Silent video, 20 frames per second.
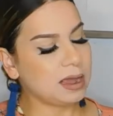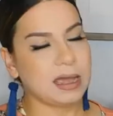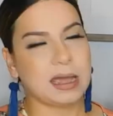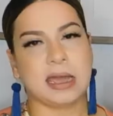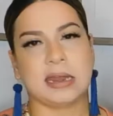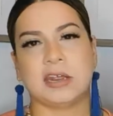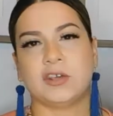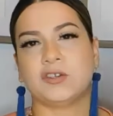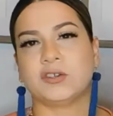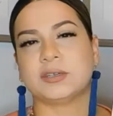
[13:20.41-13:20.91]

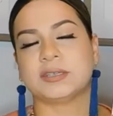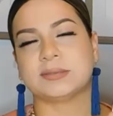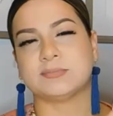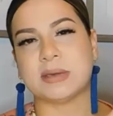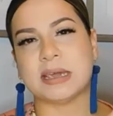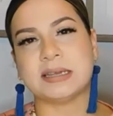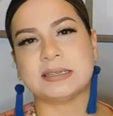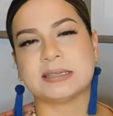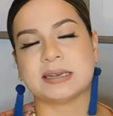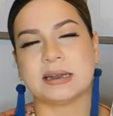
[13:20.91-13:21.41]
And it just
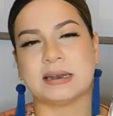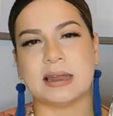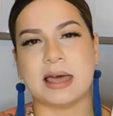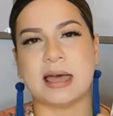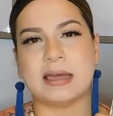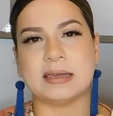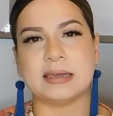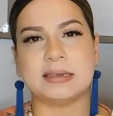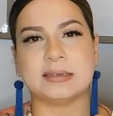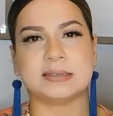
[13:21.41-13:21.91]
makes it a
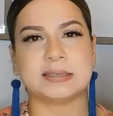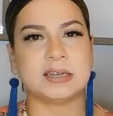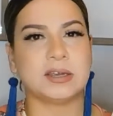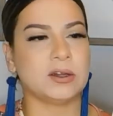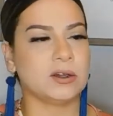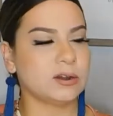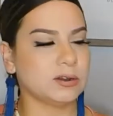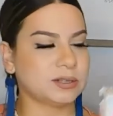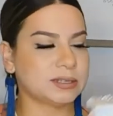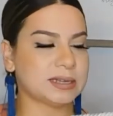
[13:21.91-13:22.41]
lot
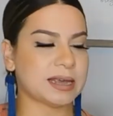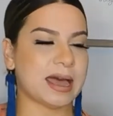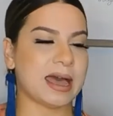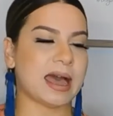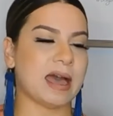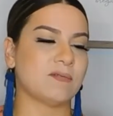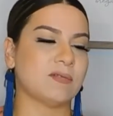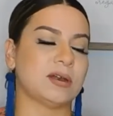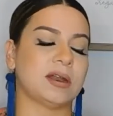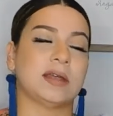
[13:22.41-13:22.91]
easier to
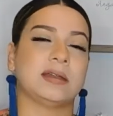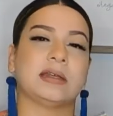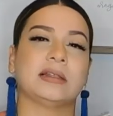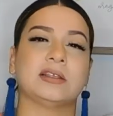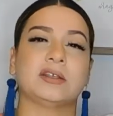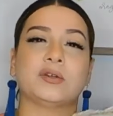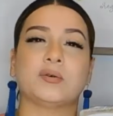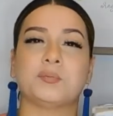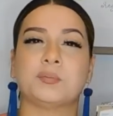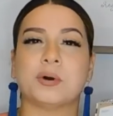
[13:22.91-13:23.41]
have it on a
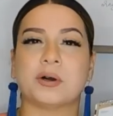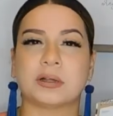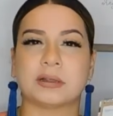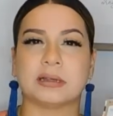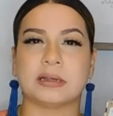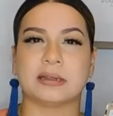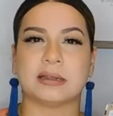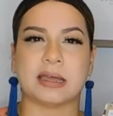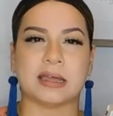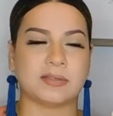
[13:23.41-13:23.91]
little
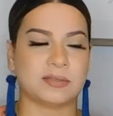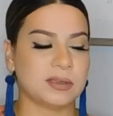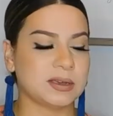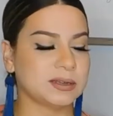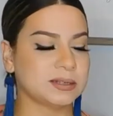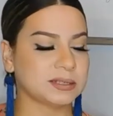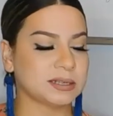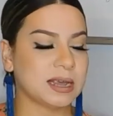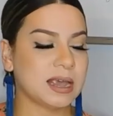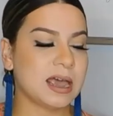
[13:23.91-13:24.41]
booklet like
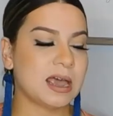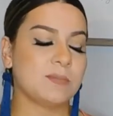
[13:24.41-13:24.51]
this,